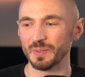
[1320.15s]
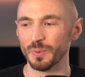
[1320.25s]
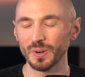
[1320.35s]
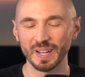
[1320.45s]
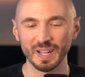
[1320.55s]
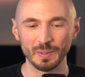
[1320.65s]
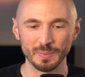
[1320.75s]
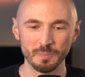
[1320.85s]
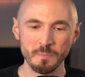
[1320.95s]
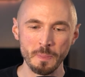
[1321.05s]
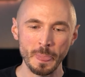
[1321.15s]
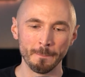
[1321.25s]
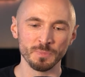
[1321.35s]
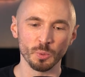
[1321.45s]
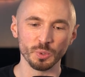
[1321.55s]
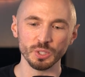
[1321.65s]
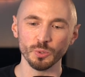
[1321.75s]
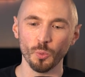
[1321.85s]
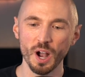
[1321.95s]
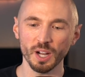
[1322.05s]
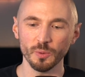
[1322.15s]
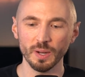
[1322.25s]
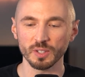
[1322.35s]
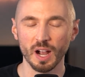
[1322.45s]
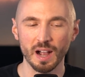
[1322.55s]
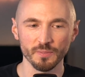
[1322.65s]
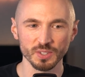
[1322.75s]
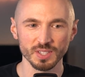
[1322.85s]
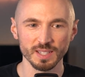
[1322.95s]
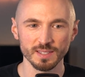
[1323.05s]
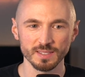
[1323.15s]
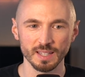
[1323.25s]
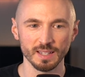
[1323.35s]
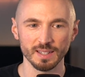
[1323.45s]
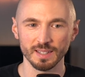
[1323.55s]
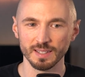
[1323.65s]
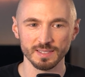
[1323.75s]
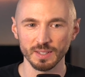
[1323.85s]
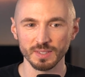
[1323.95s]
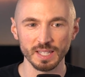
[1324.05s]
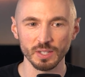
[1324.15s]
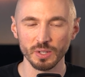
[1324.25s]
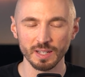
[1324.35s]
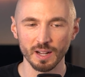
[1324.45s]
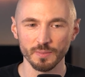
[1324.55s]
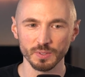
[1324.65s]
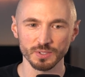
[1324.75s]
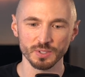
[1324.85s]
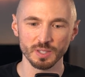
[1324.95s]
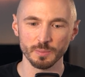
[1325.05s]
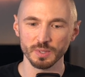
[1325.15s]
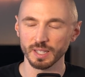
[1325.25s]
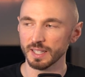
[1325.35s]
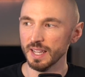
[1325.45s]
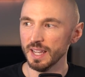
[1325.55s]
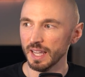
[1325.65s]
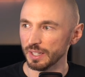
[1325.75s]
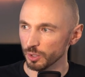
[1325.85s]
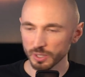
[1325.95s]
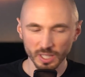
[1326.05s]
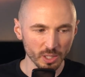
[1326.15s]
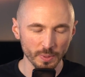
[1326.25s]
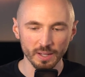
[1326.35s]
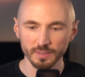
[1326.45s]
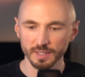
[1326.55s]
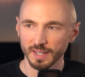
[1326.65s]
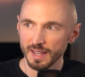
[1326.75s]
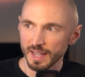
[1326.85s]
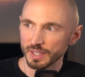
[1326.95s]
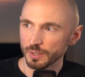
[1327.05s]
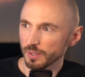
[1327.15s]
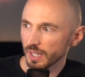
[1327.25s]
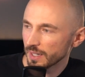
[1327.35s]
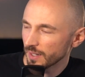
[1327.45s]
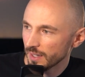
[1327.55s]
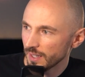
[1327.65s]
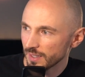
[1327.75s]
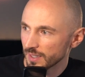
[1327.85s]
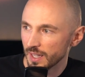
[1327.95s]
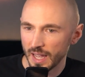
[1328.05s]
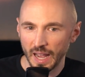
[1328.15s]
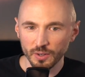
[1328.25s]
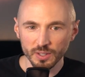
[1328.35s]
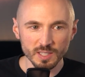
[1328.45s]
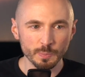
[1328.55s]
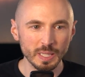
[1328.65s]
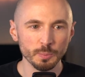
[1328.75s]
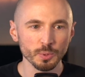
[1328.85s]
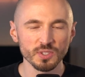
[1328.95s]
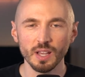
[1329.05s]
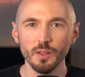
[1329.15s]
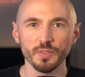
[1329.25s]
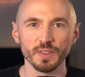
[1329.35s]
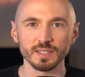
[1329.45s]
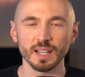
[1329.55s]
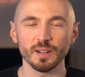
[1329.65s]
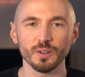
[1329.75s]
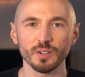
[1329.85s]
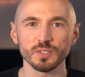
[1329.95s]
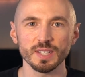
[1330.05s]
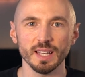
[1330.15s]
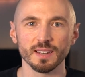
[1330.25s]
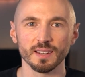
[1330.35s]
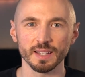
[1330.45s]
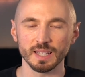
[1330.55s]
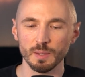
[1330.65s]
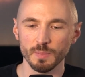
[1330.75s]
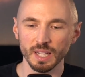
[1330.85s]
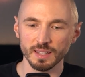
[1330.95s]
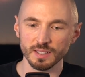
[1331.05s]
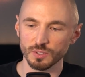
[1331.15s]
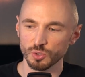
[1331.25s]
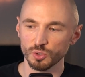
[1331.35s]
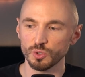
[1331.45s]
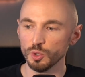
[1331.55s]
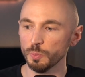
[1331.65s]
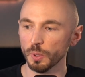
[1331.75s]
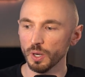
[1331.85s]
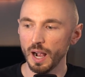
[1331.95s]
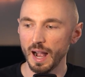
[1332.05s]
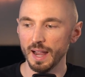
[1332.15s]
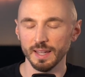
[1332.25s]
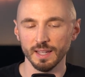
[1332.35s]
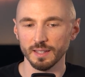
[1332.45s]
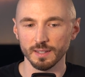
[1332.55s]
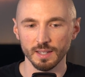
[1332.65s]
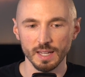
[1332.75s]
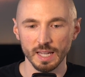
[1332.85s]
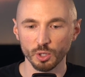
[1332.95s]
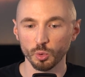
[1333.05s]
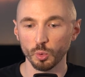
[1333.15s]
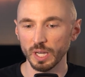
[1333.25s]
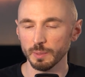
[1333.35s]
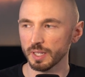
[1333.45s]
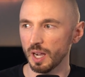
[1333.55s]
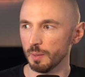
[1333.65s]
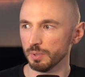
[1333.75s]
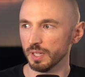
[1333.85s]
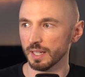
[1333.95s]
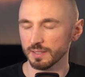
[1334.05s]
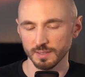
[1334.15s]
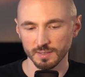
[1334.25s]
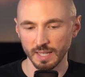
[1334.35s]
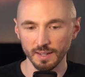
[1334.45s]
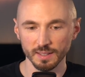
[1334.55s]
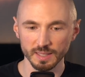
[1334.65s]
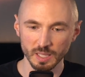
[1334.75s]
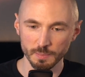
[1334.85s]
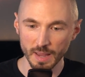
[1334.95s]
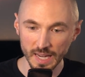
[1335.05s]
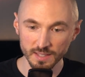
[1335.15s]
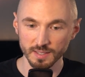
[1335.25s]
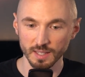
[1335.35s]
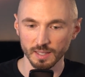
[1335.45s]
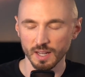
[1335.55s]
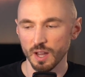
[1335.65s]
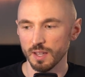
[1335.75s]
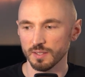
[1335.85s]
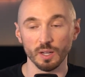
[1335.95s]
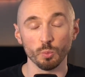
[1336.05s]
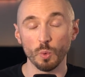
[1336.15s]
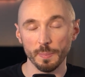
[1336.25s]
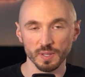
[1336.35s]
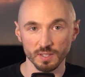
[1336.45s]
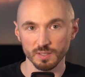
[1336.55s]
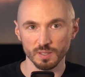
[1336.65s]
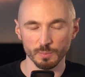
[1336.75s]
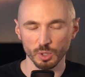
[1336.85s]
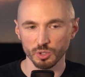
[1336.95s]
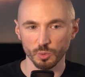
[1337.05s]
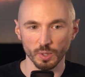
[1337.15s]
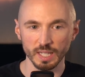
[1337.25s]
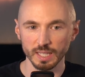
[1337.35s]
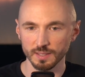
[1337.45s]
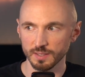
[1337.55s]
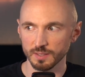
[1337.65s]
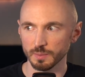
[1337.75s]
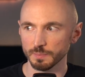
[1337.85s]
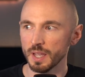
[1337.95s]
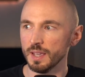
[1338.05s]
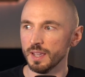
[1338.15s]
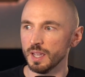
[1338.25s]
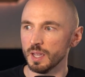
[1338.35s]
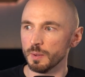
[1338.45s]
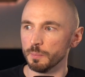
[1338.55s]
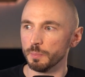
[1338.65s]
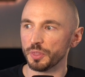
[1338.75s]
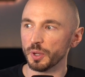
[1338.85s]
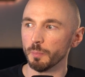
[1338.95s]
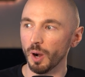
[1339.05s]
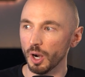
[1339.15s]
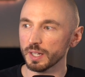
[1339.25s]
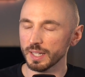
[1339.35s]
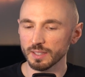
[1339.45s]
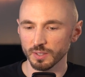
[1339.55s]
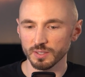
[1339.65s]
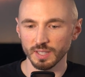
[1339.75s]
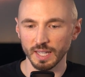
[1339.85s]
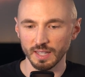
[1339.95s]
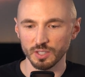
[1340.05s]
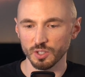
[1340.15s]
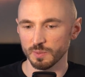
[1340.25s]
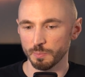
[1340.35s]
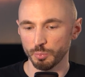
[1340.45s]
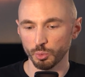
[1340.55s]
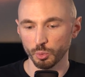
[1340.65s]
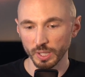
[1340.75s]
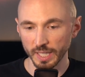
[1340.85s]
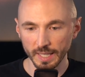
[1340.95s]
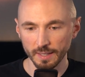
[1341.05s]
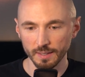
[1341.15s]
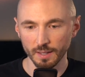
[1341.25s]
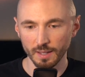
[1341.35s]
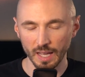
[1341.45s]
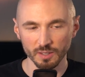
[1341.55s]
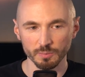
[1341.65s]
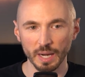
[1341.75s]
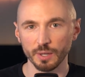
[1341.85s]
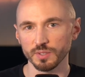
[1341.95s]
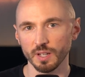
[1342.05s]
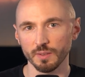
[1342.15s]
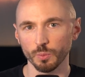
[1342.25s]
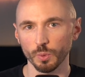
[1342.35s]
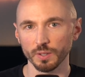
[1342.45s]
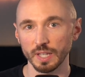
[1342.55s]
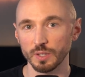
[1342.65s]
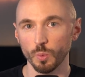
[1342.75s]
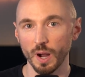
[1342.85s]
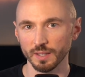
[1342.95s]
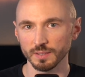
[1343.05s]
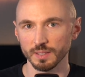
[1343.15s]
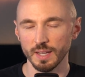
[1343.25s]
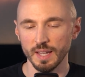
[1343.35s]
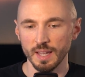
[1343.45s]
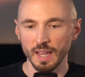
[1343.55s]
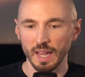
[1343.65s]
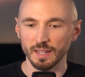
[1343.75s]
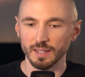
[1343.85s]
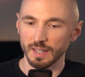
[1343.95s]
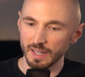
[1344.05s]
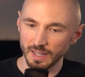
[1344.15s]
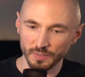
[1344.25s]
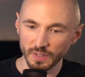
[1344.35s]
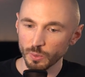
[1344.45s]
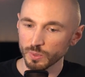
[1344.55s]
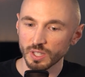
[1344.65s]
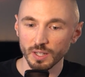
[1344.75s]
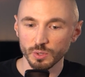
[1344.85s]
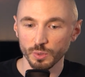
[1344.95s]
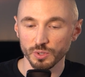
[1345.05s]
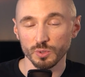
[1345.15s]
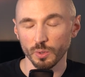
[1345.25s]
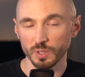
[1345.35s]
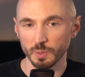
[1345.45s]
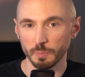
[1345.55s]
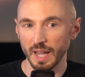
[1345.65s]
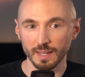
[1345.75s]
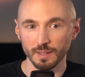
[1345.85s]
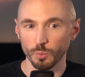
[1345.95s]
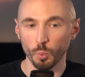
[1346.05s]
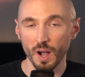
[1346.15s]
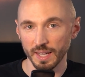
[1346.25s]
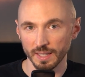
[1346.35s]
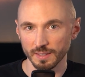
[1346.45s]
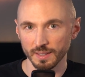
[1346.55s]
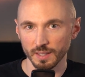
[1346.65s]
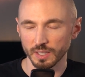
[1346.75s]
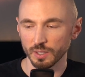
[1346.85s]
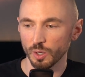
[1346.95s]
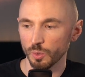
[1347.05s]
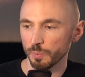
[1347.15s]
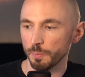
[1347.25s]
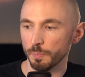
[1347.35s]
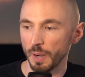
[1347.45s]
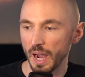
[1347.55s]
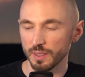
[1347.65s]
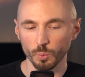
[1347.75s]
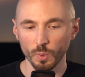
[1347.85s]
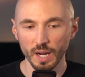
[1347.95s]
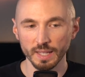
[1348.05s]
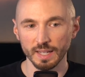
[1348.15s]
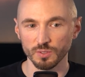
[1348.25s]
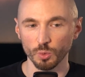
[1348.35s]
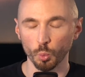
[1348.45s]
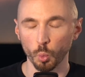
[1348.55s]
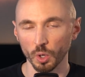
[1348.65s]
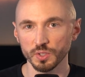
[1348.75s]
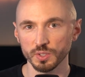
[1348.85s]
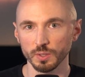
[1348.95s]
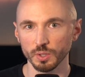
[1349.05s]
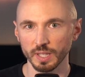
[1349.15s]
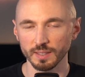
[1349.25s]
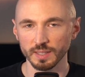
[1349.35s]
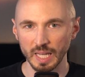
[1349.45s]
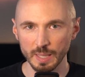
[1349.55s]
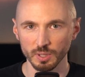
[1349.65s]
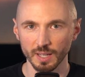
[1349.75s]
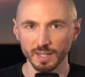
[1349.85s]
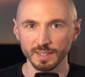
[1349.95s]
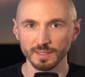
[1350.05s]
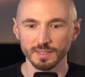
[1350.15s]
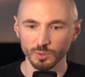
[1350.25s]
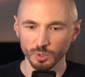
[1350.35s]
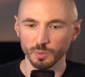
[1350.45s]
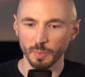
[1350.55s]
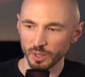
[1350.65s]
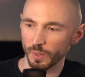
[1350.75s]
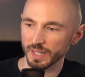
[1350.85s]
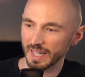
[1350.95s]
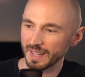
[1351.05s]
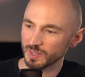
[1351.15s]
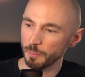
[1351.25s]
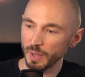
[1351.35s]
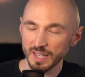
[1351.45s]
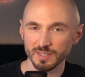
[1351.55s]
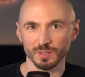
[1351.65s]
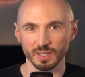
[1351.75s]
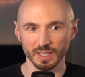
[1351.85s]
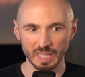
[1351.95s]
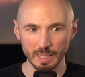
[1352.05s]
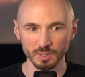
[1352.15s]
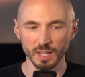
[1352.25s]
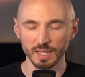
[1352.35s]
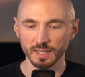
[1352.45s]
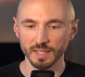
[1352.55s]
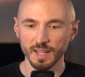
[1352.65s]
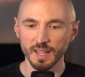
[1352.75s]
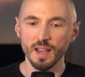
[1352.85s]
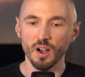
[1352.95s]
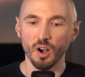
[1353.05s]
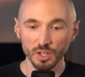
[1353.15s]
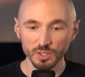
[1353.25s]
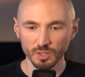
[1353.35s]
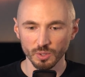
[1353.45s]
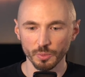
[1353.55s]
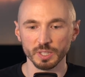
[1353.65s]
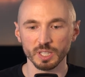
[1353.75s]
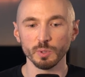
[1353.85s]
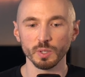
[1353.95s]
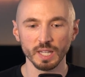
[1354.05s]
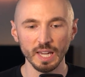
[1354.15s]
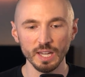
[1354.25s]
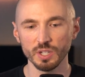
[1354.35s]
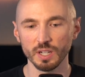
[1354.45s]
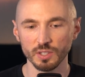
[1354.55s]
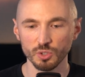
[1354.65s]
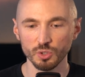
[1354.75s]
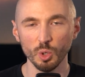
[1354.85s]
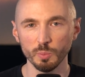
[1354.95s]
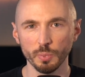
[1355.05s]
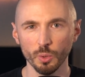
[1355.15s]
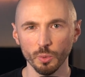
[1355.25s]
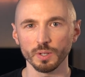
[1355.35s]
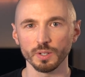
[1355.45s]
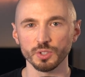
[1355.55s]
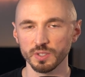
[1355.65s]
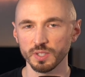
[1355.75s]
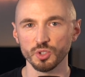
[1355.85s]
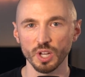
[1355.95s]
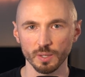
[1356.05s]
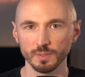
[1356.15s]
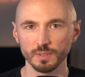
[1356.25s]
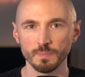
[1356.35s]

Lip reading: more now, but when you walk around conferences at, say, a DoD conference or something, and you're looking around, you're like, how do these people sell things? I don't understand. Like, they make these super high-end, incredibly complex, technically amazing, say, a weapon system or a training system, but their marketing looks like they just printed it out of Microsoft Word. It's wild. If anyone's gone to a store to buy wine, like, you don't buy the wine that has the worst looking label on it. You buy the wine that has the best looking label on it. Also, their communication is so poor, just in general.